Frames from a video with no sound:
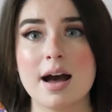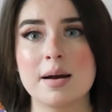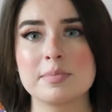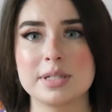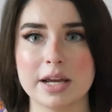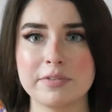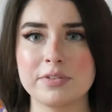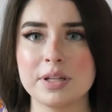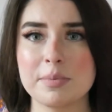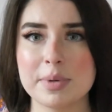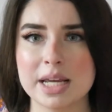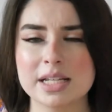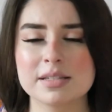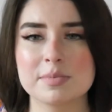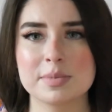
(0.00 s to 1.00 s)
Definitely
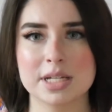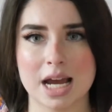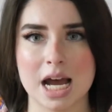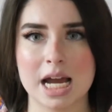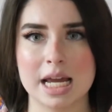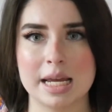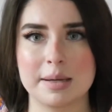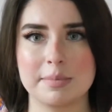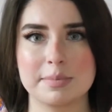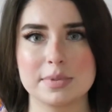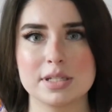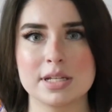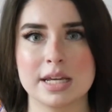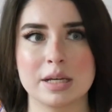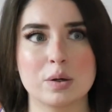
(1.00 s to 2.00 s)
make some time to